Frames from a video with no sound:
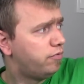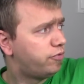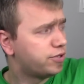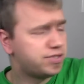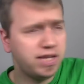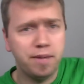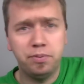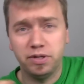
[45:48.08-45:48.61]
For
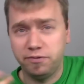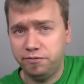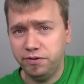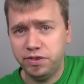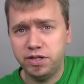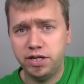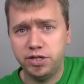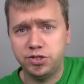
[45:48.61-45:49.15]
example, in
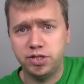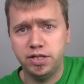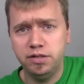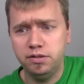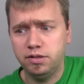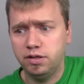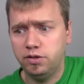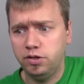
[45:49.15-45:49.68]
5th
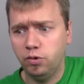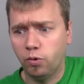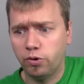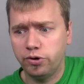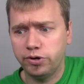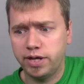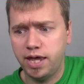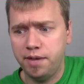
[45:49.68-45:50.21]
edition, the
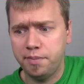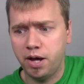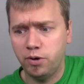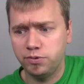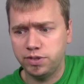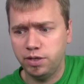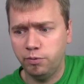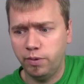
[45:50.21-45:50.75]
order came
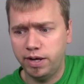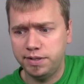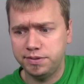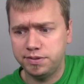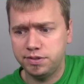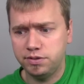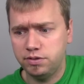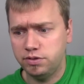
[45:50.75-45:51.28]
out. It
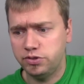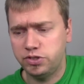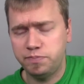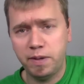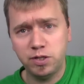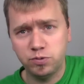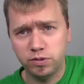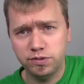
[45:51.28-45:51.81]
went
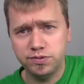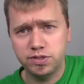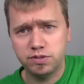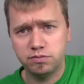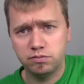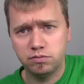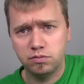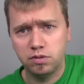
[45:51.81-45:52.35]
Space
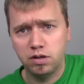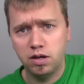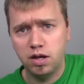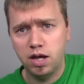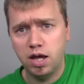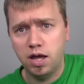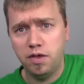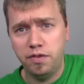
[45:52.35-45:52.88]
Wolves,
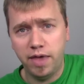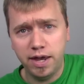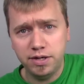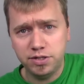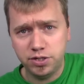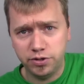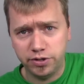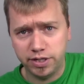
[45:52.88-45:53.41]

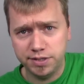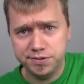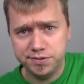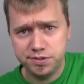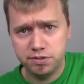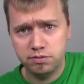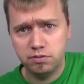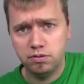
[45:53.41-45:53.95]
then
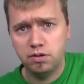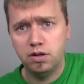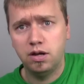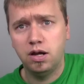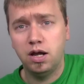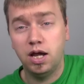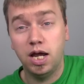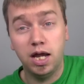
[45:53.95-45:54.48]
Tyranids,
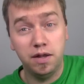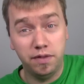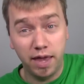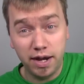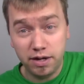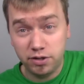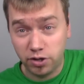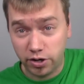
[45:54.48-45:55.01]

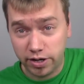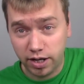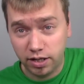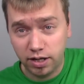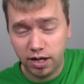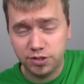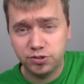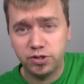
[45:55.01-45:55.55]
then
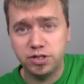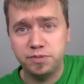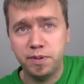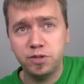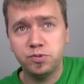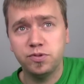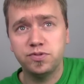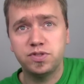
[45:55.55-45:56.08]

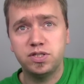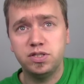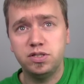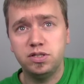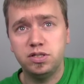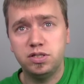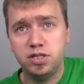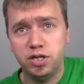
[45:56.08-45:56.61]
Space Wolves,
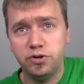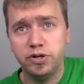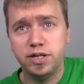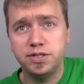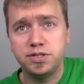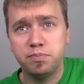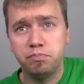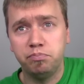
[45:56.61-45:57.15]

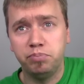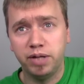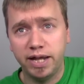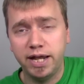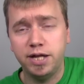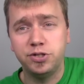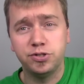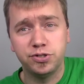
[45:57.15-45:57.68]
Tyranids,
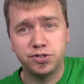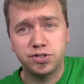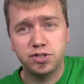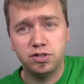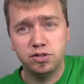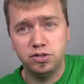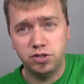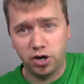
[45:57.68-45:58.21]
Blood
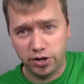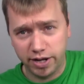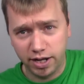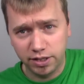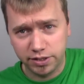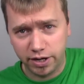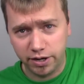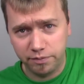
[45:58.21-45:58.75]
Angels, Dark
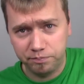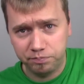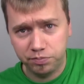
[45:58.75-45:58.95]
Eldar.